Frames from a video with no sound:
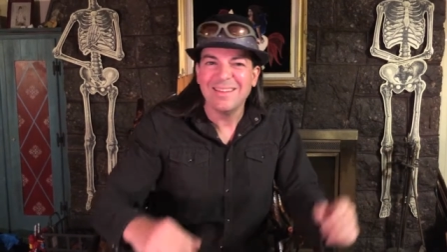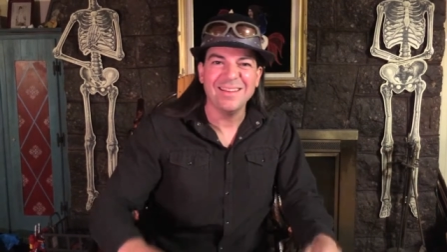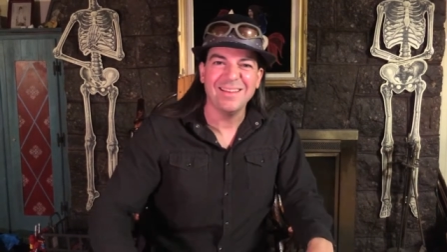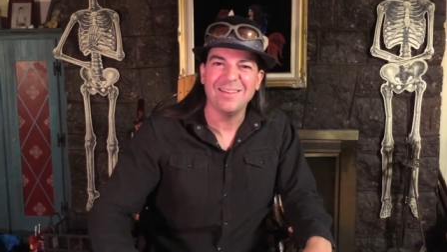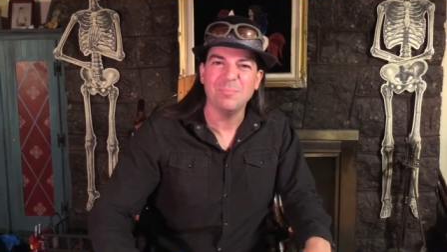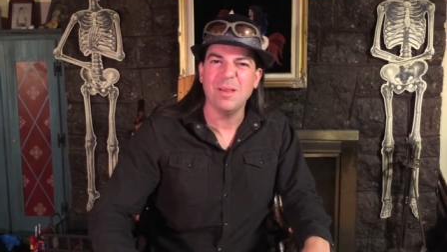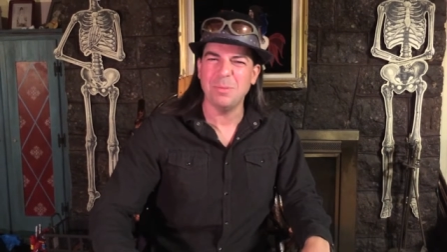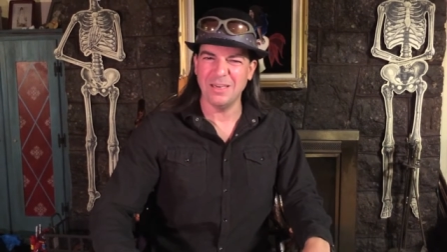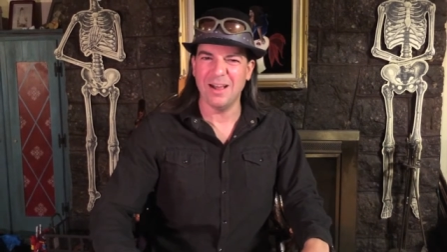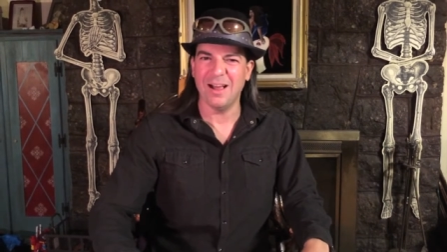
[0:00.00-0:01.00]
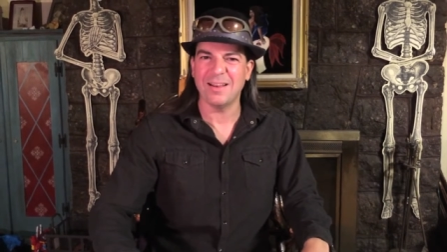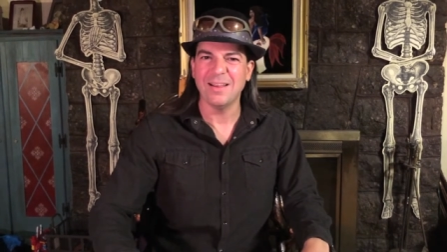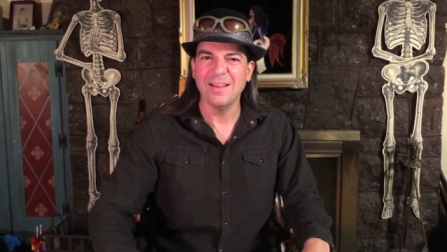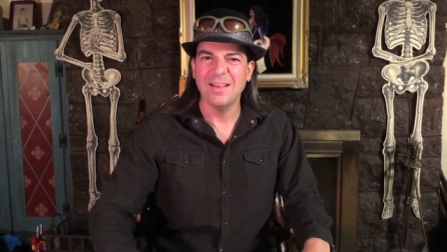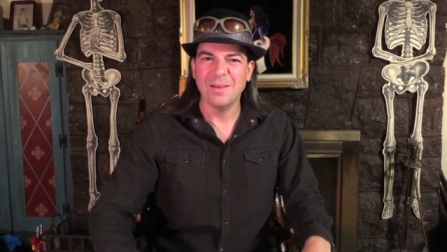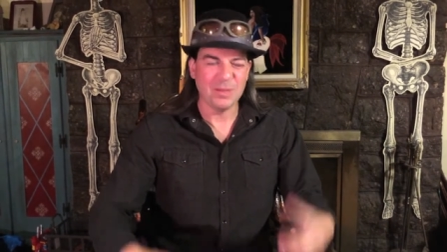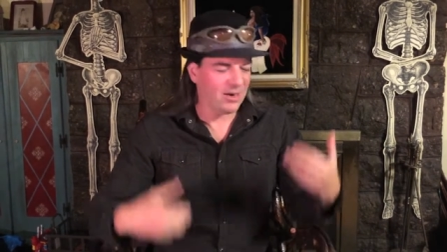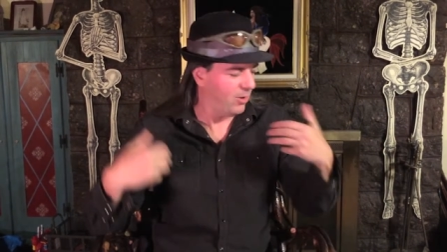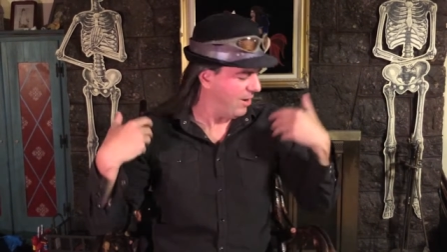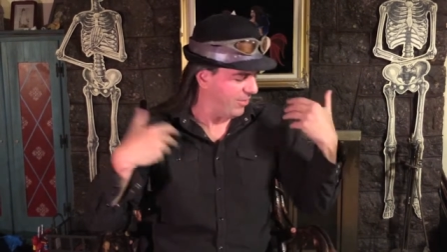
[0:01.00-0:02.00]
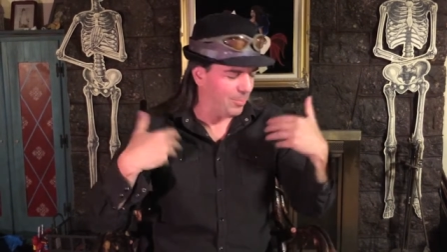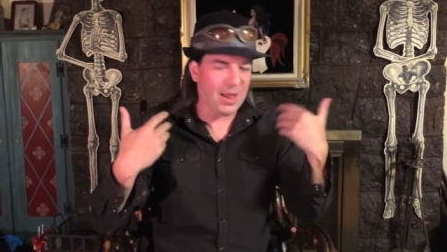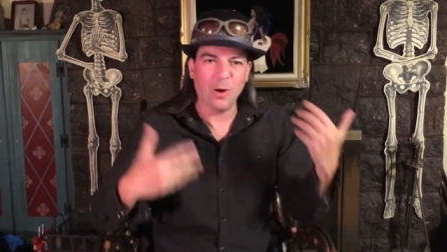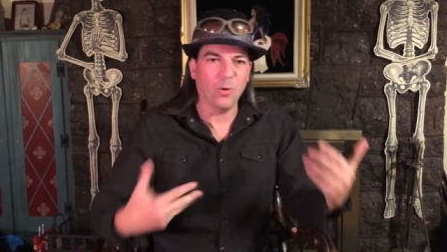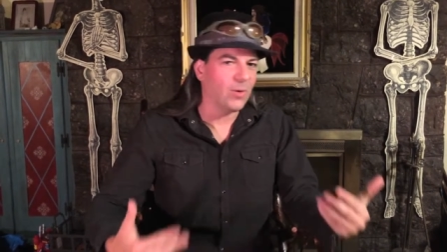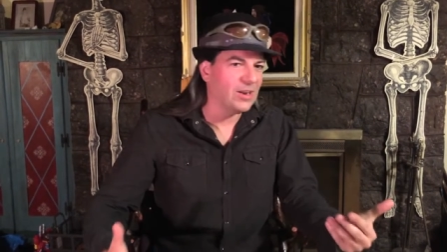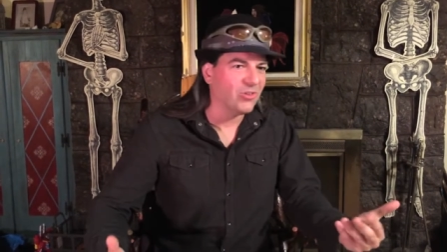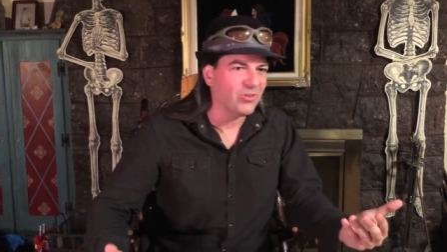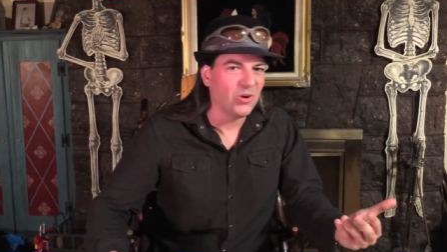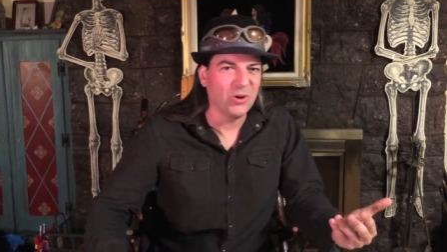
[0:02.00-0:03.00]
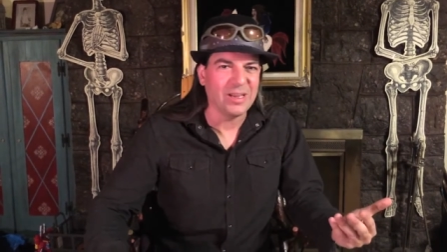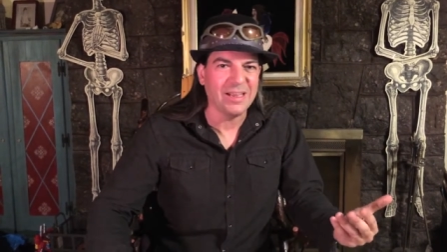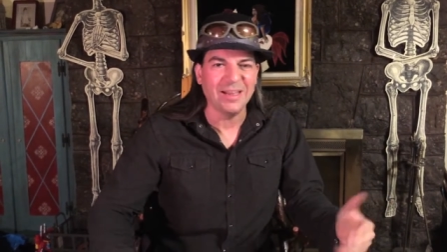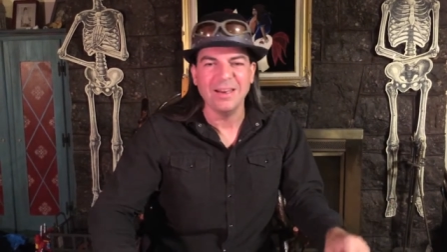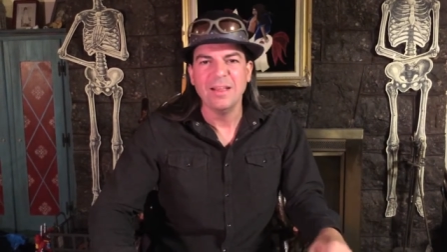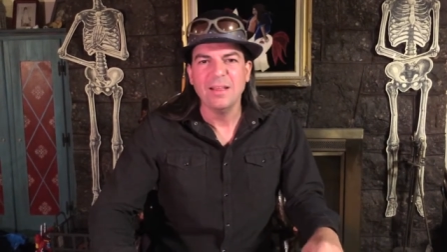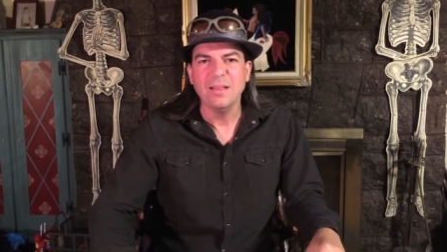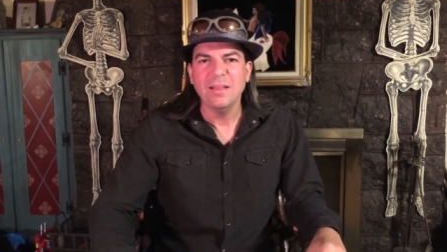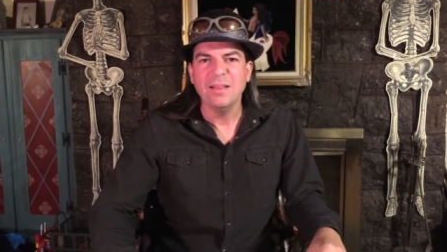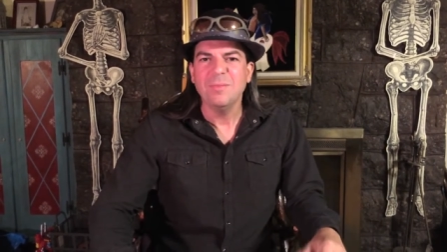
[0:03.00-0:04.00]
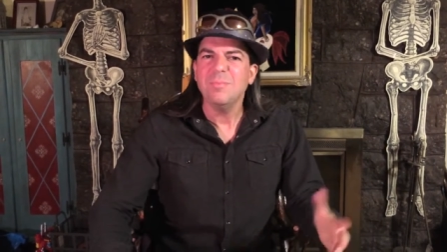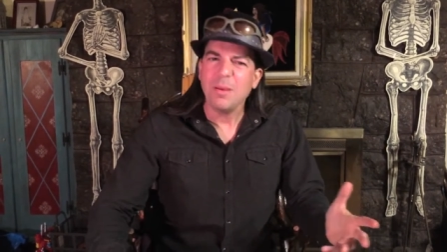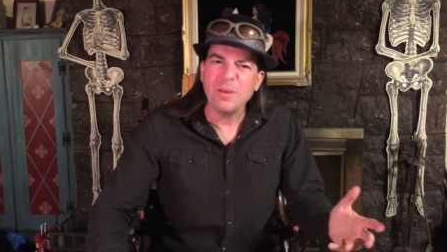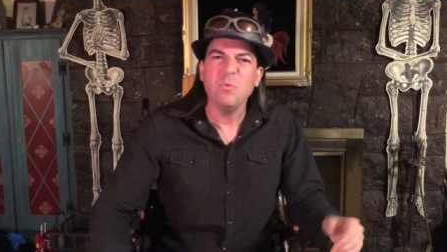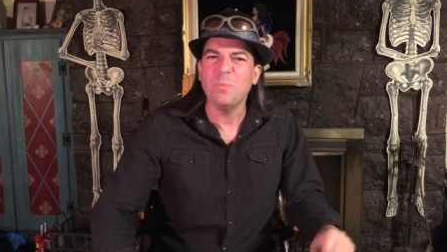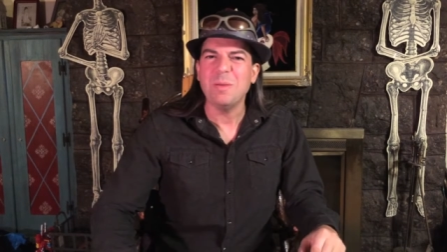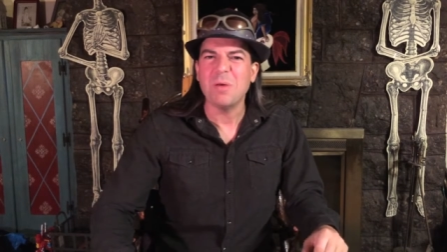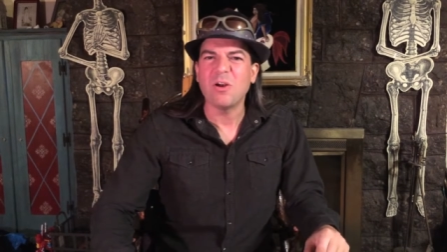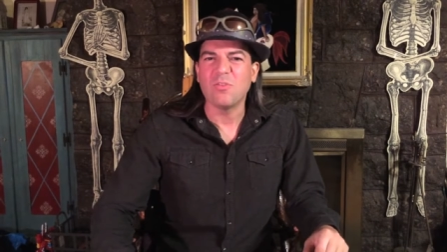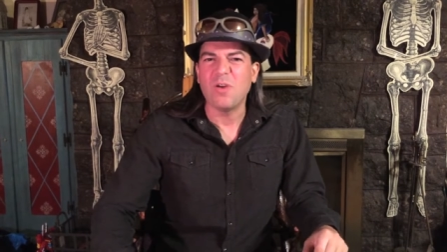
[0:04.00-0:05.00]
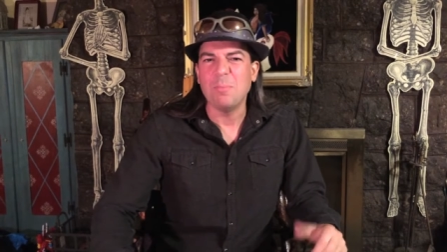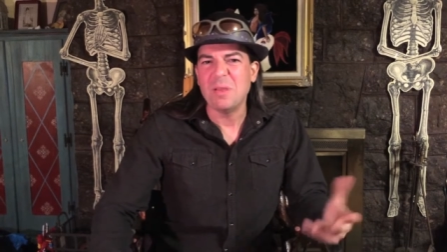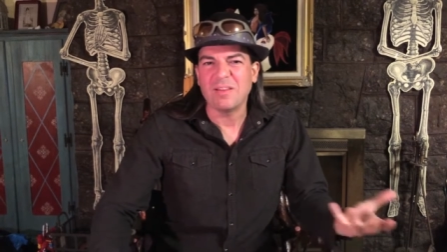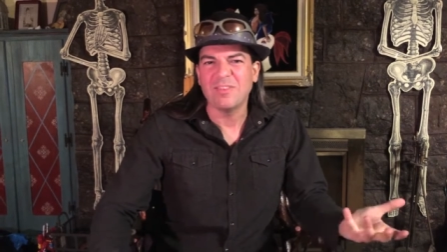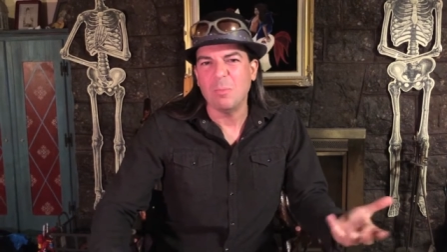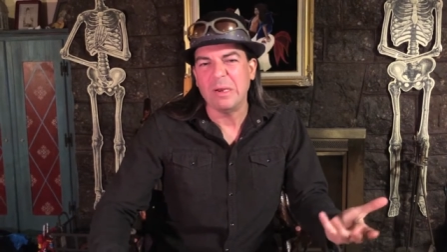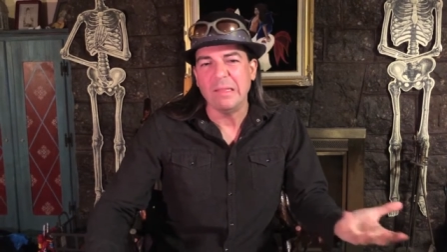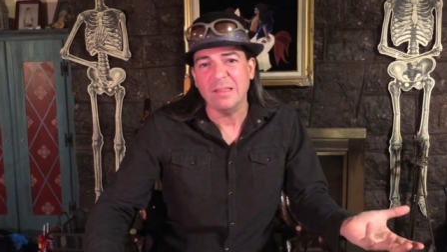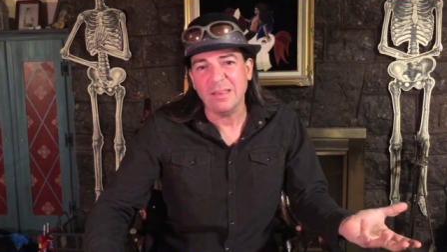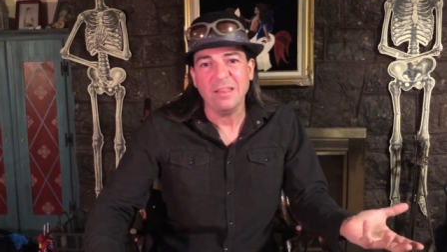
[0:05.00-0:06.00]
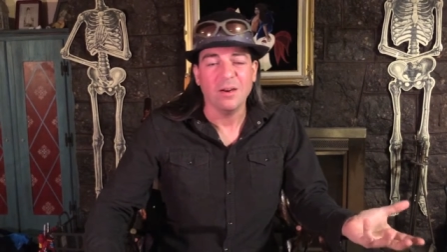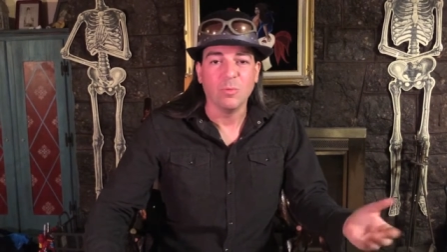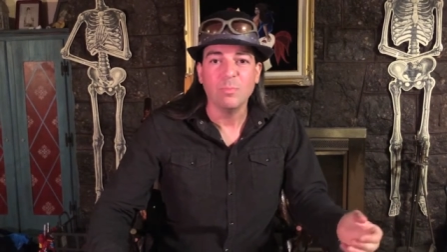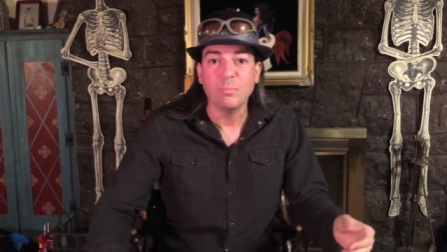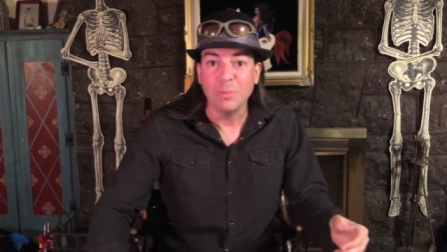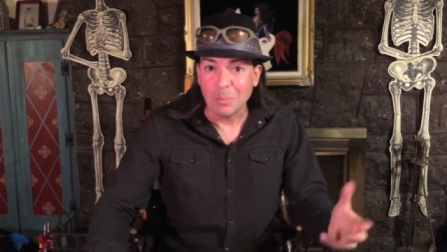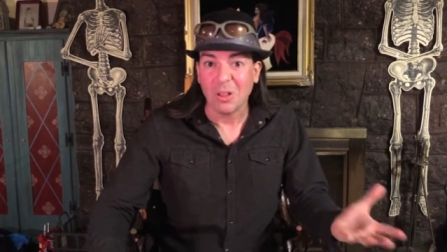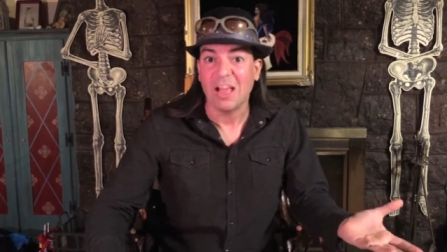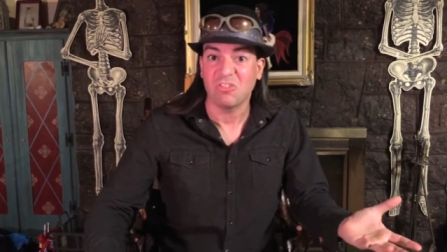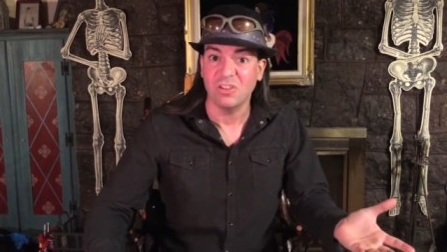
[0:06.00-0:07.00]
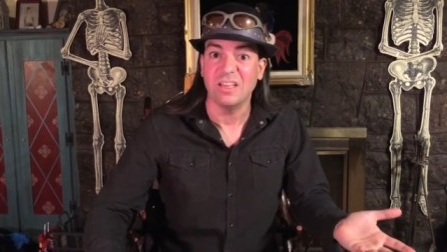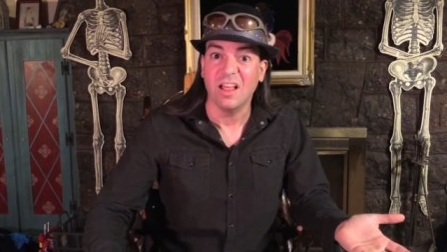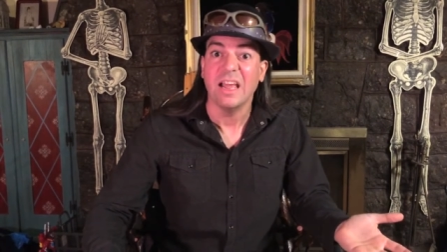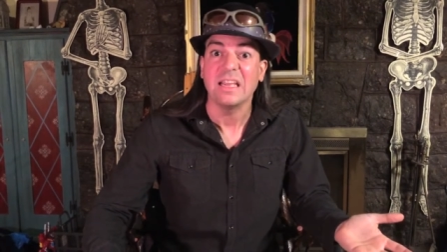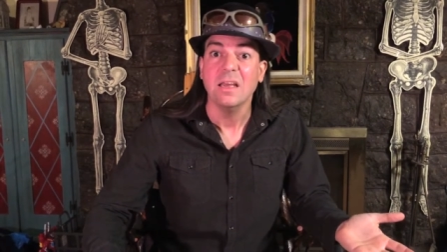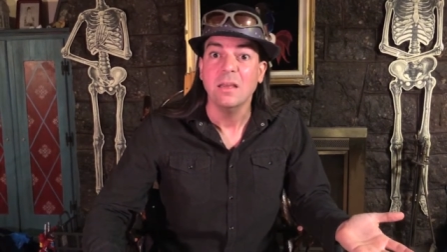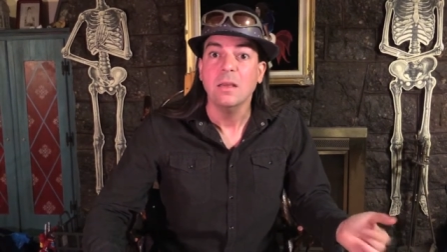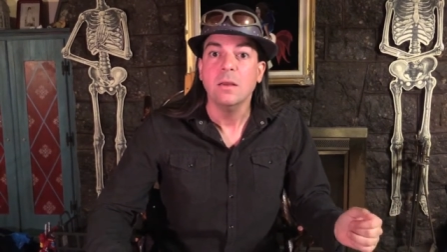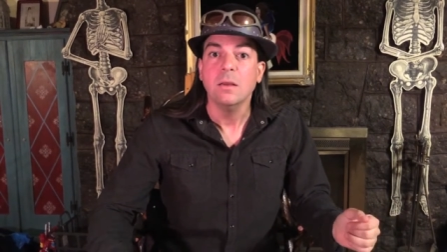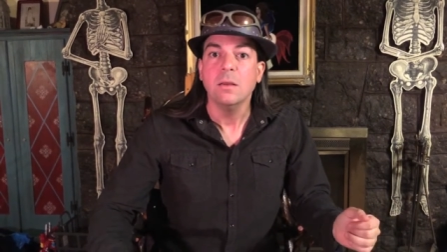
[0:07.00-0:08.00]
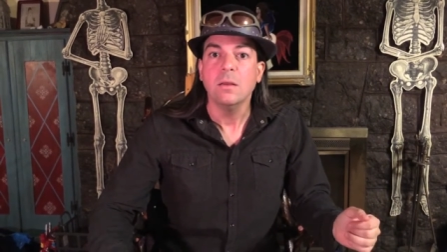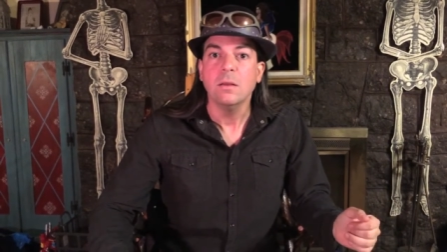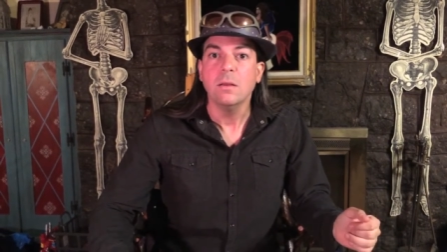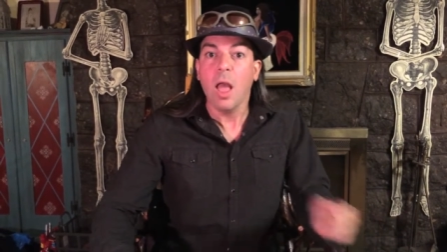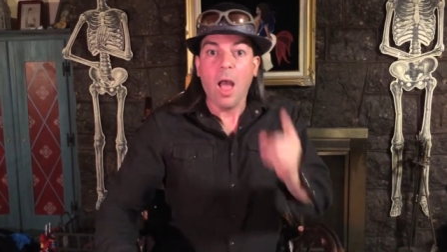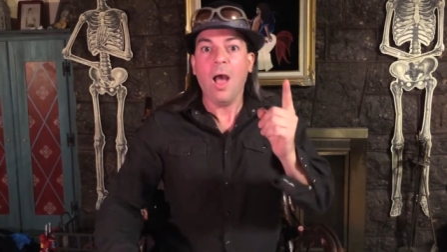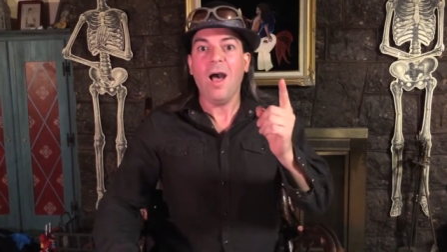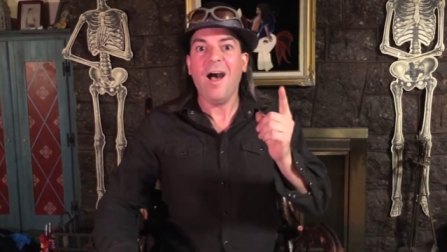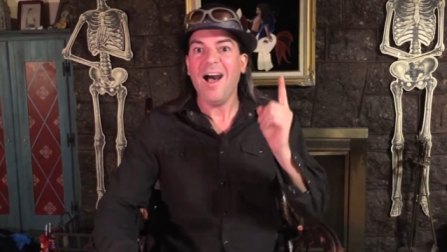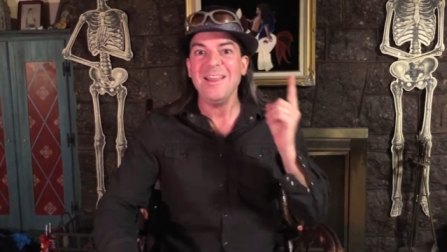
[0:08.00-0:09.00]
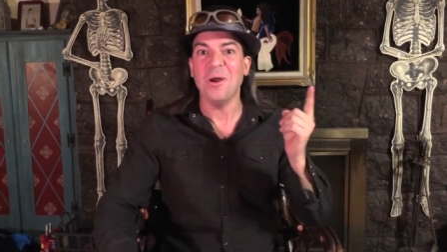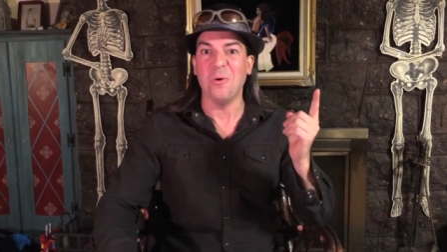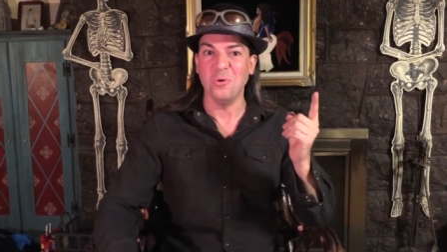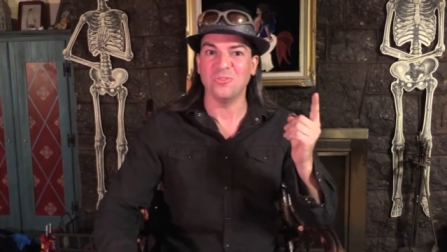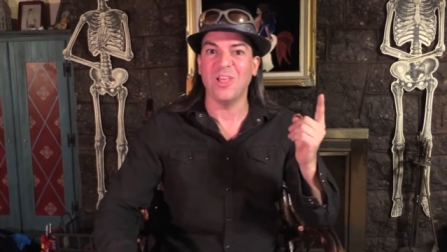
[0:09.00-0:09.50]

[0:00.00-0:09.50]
Eh, maybe not. I mean, I don't have the Power Rangers hoodie, and maybe it would be better if I picked somebody that, you know, people actually like. I know who's